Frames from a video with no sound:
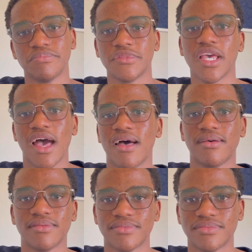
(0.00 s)
yeah.
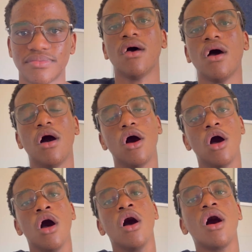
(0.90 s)

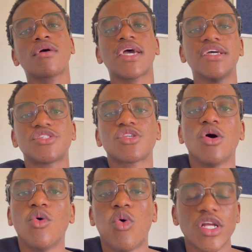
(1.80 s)
Okay,
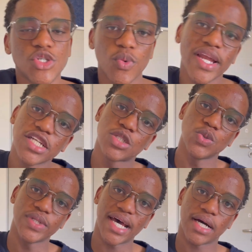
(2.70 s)
so what you want to
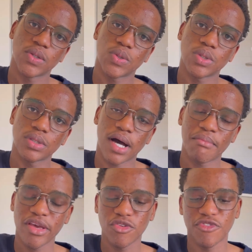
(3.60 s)
do now,
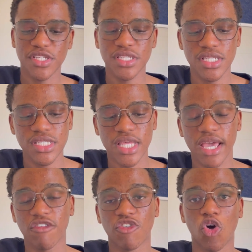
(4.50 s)
my universities, they
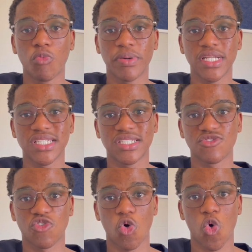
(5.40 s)
have opened
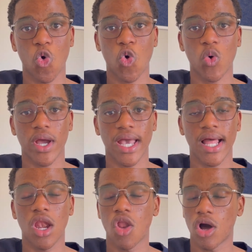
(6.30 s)
for
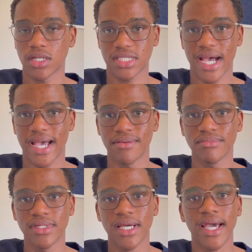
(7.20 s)
a long
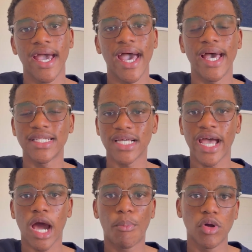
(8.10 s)
time, and I
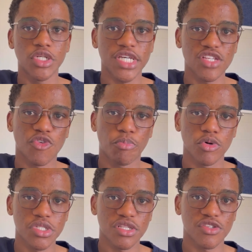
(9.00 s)
apologize for
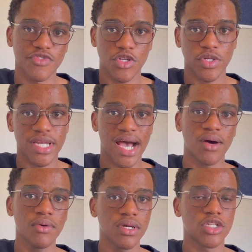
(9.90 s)
posting this video
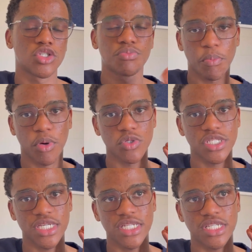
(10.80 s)
now. It should be
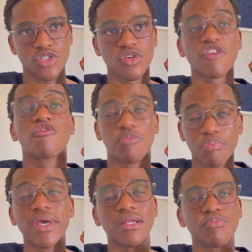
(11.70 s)
posted, it should have
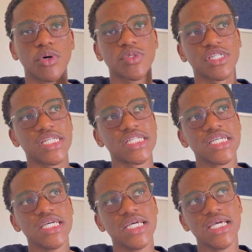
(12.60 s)
been posted
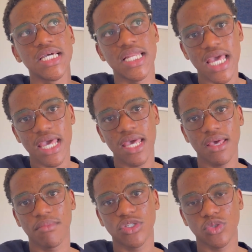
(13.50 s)
back then,
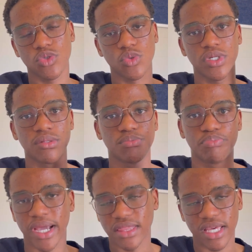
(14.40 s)
like
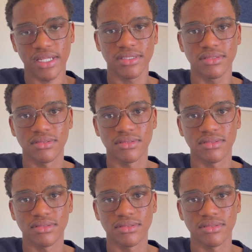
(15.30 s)
the